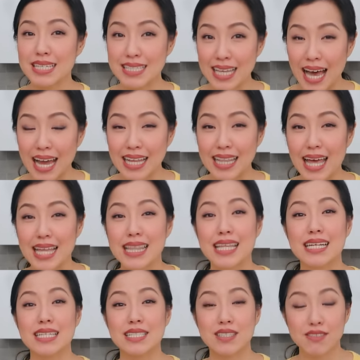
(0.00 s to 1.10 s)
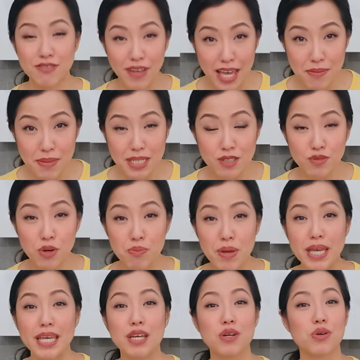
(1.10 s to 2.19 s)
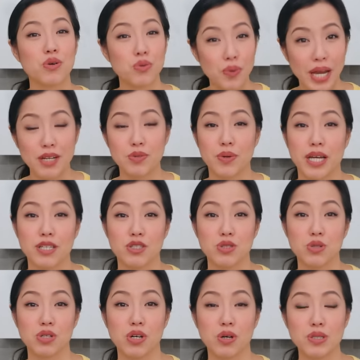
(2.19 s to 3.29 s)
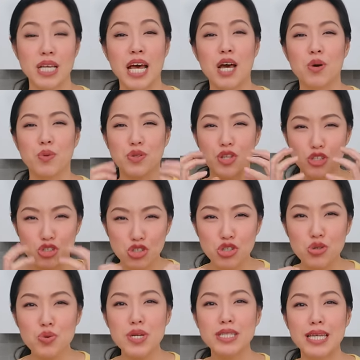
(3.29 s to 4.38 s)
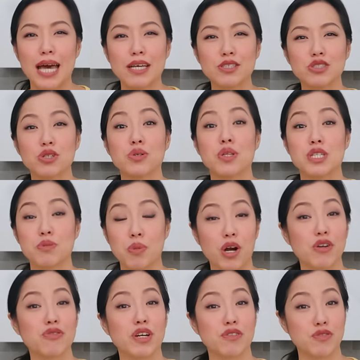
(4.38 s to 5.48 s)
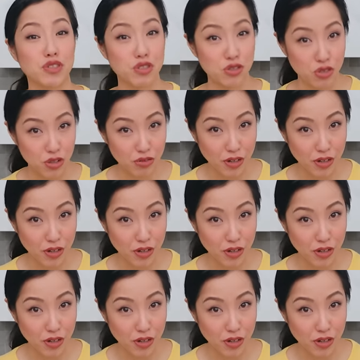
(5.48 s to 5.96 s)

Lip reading: in Thailand that is famous for making great rice noodles with a chewy texture that's perfect for stir